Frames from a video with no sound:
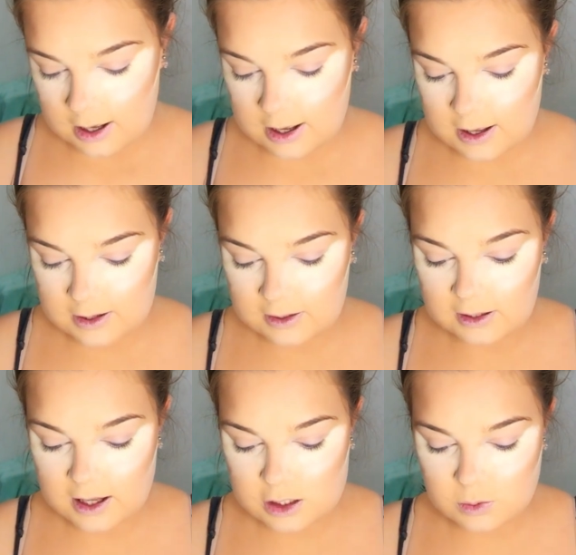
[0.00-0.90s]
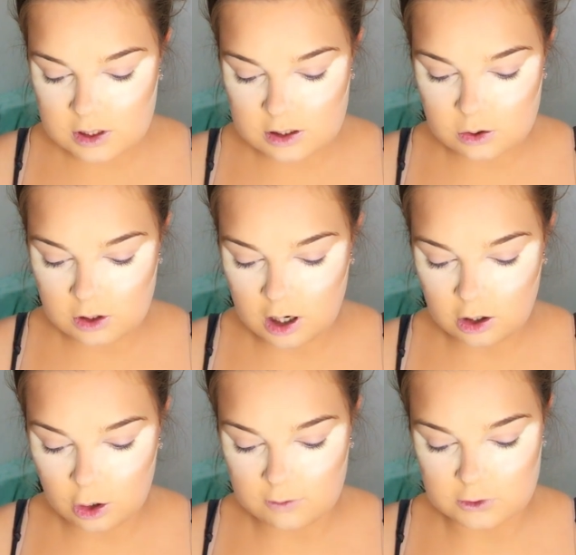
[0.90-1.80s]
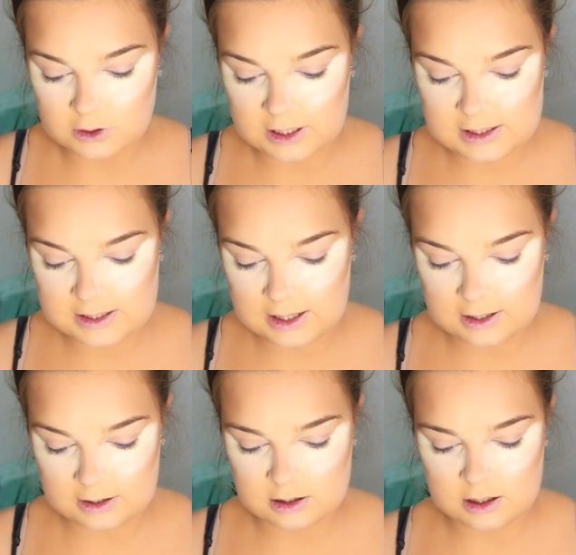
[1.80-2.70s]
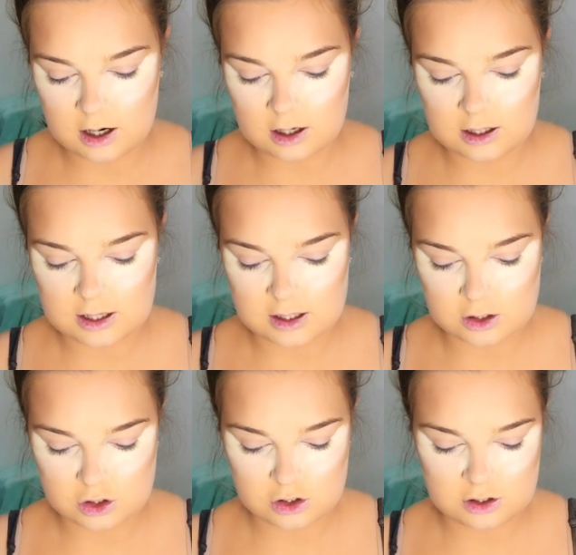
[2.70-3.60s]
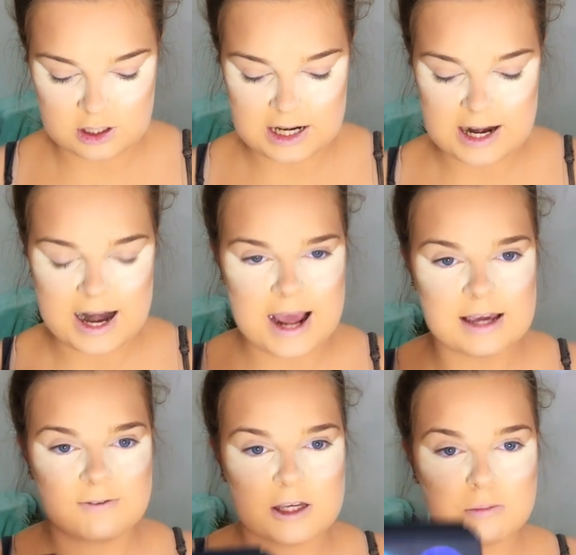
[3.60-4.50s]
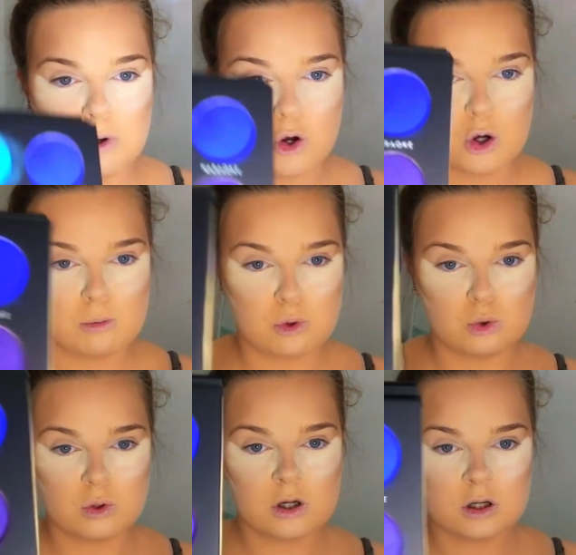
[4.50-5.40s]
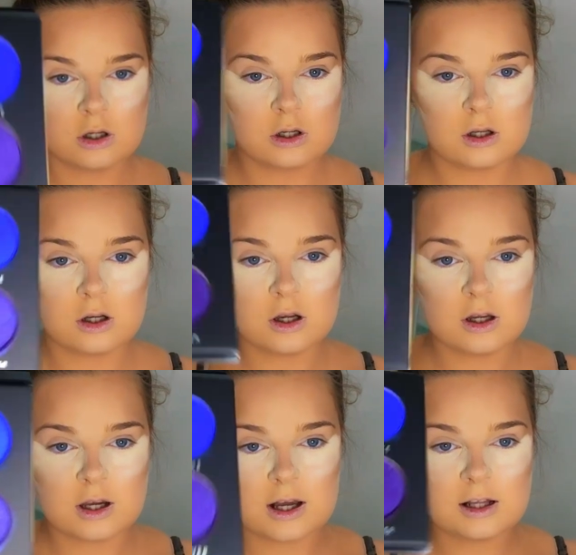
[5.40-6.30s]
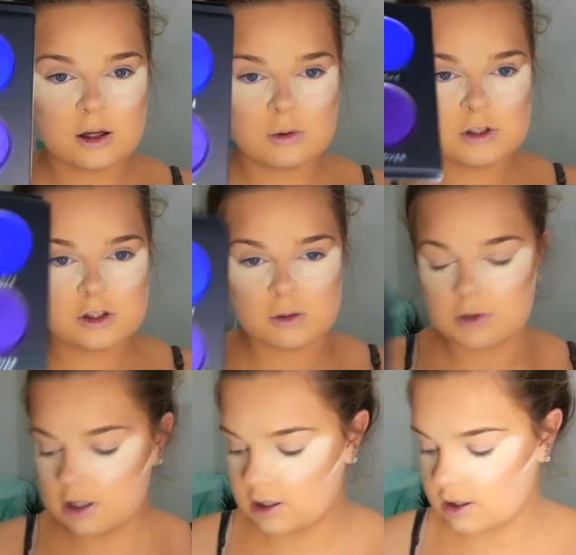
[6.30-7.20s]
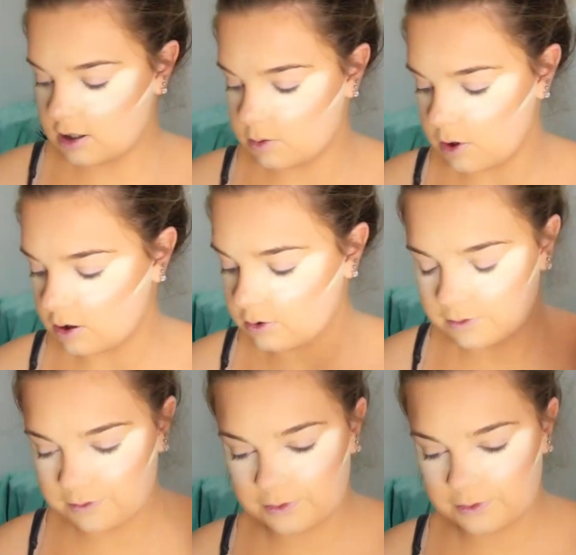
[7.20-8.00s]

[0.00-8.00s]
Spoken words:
And the last one is called Hungover and that's that darkish navy purple color with shimmer in it as well.